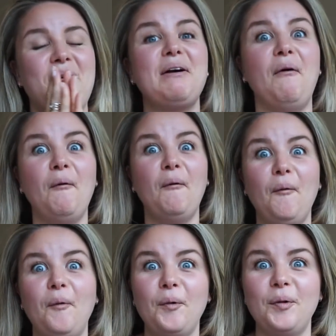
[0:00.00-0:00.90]
We
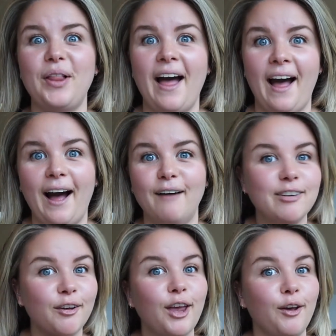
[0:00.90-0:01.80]
all have,
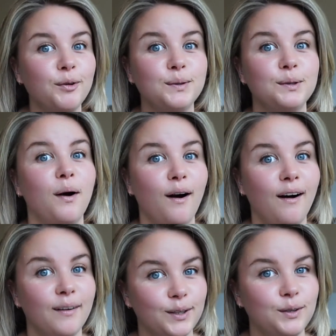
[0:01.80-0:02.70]
I don't care who you
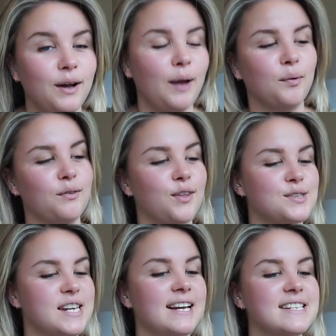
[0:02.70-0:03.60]
are, you've had one of
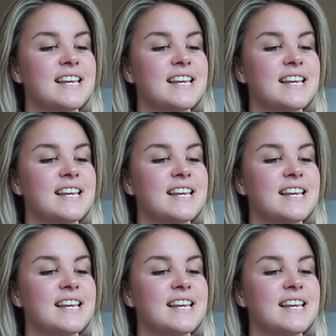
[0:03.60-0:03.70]
those days.